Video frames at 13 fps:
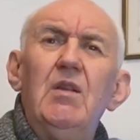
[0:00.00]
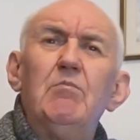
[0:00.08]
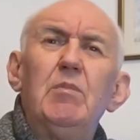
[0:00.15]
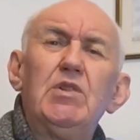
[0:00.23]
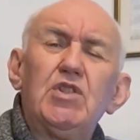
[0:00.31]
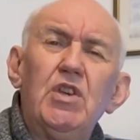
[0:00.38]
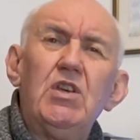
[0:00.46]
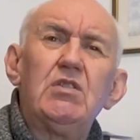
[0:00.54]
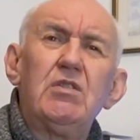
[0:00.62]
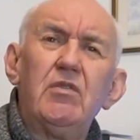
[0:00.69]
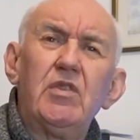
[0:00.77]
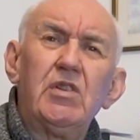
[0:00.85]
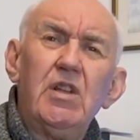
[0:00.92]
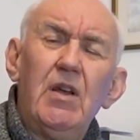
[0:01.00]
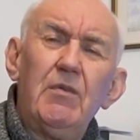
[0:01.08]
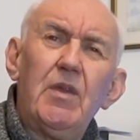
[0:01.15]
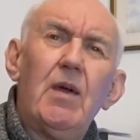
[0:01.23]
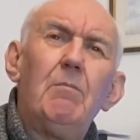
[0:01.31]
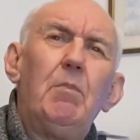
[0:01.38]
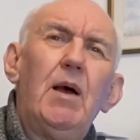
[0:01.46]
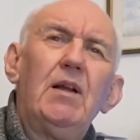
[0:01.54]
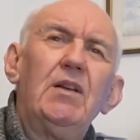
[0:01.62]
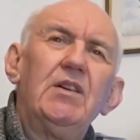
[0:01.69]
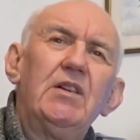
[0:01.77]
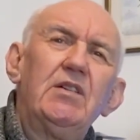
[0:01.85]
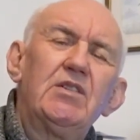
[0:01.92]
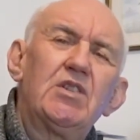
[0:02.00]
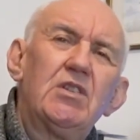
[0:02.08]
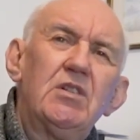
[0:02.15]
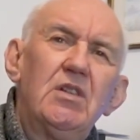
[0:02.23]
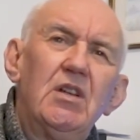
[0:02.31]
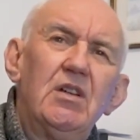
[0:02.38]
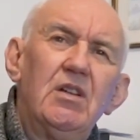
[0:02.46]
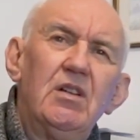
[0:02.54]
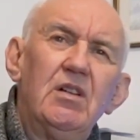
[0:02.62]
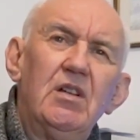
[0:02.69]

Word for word: Much easier if you can have that balun outside.